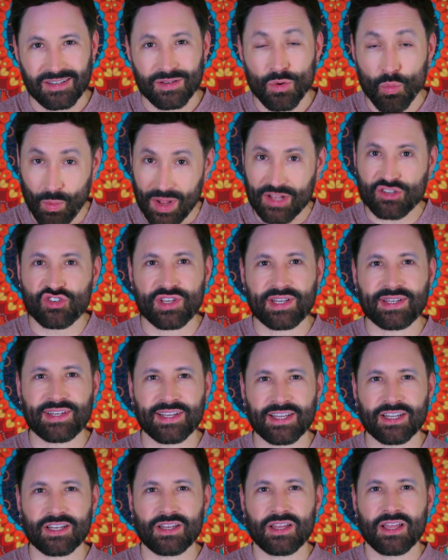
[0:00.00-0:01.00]
When she
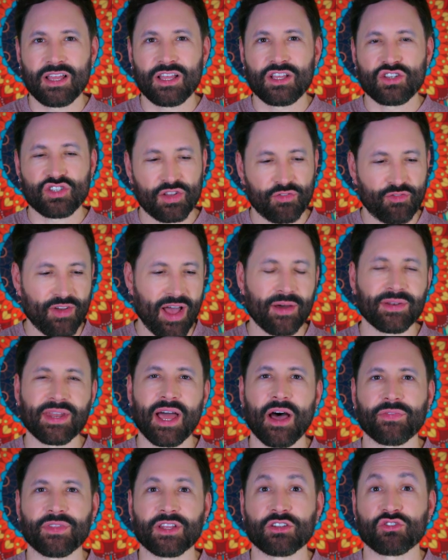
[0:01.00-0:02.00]
did, she found
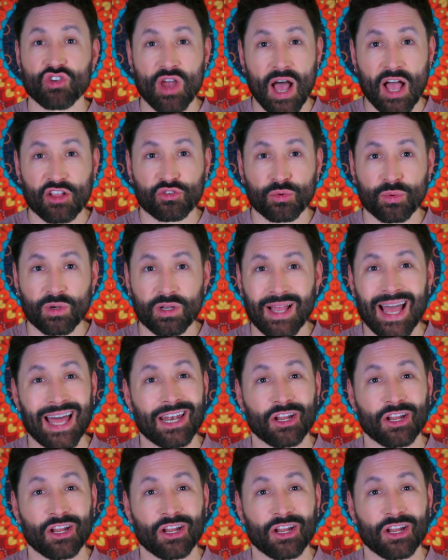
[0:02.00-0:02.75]
out that Joshua had